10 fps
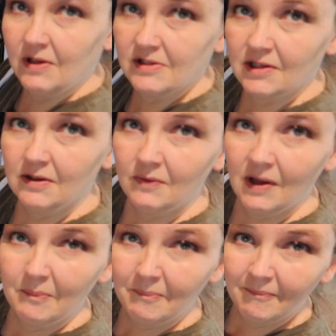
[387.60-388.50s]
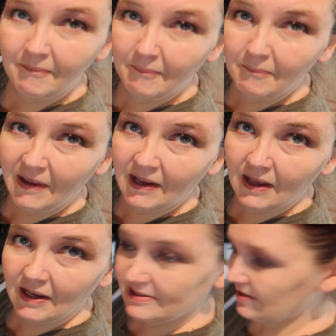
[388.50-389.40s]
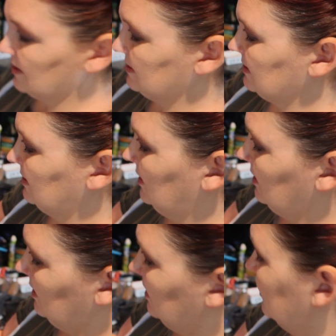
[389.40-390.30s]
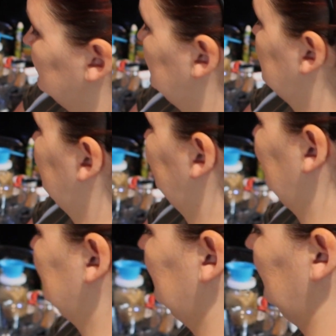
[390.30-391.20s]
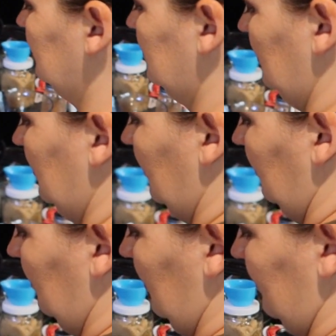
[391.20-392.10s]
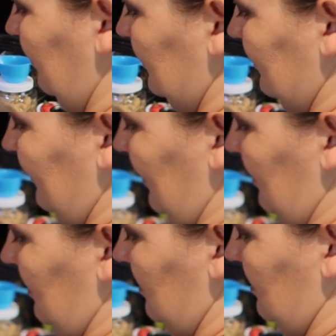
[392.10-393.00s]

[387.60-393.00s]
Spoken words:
he's gonna want pancake sauce to dip this in. So I'll go ahead and put some of that